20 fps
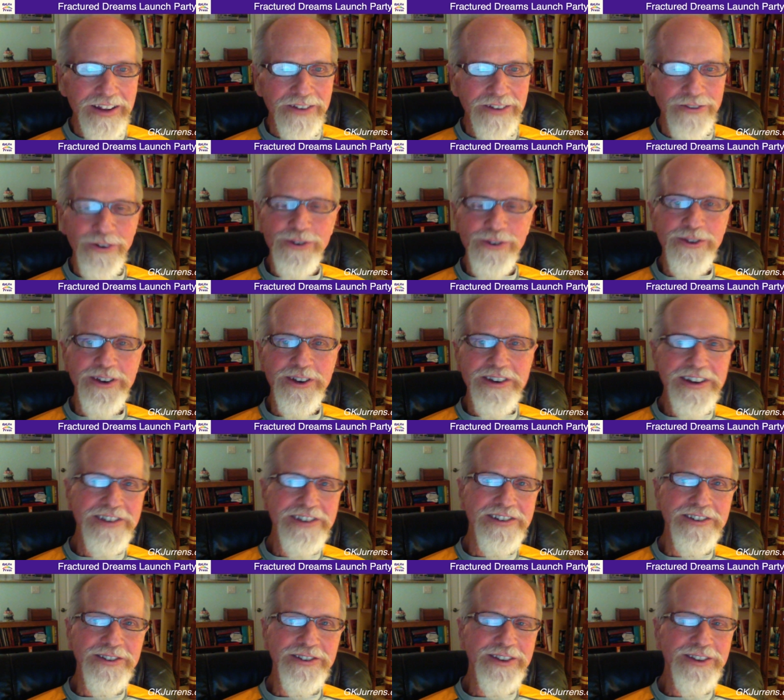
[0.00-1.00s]
First
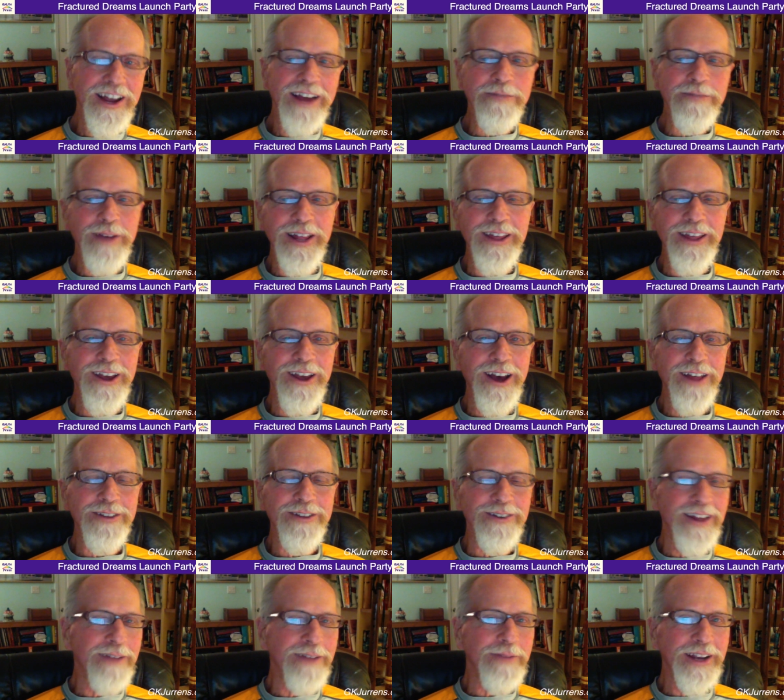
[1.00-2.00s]
edition, signed by the
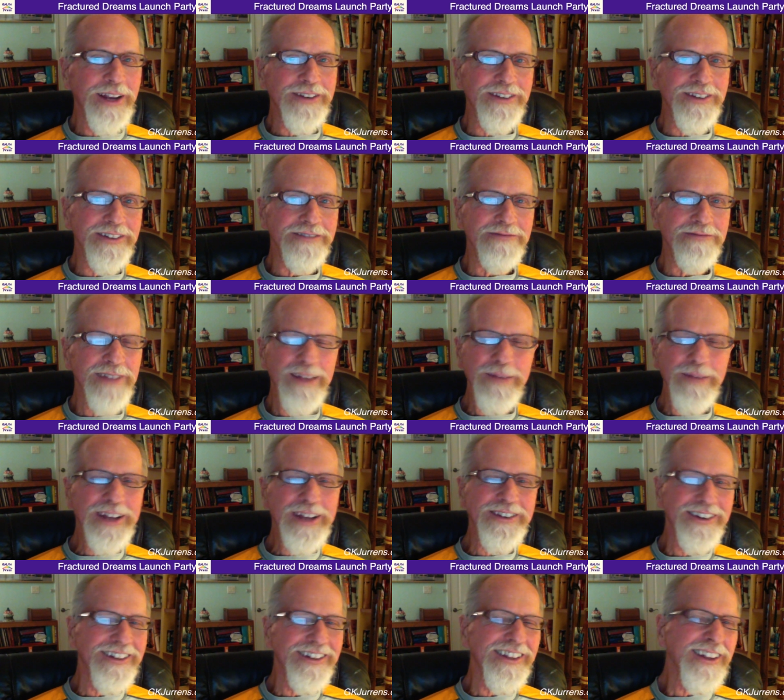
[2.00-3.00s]
author. That makes it
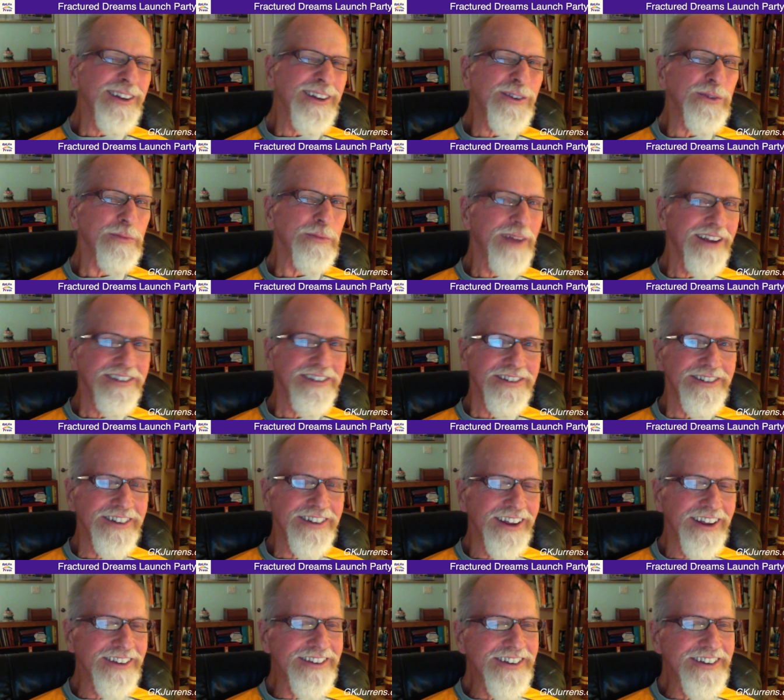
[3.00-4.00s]
a little special,
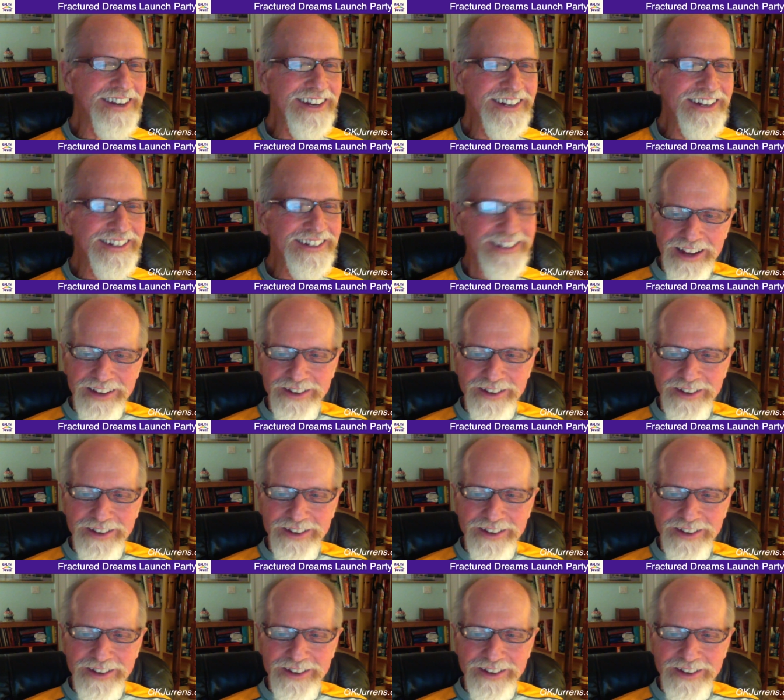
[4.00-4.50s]
doesn't it?